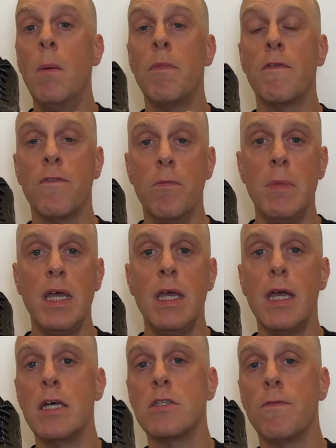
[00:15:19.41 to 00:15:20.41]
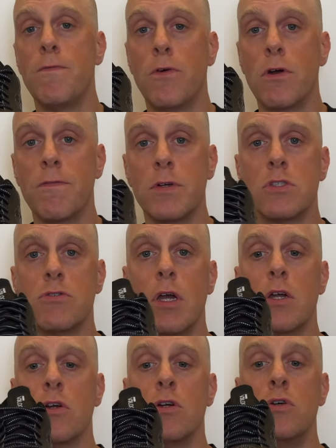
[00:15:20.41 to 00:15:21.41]
But for me, as a forefoot
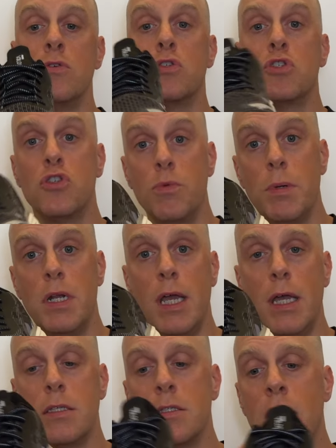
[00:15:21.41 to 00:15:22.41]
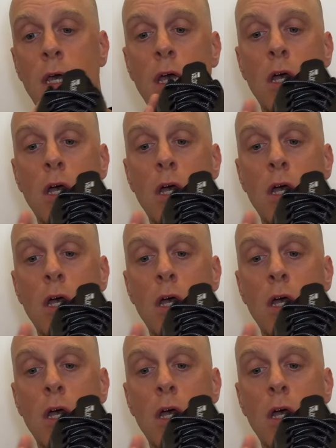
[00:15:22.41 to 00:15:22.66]
striker who supinates,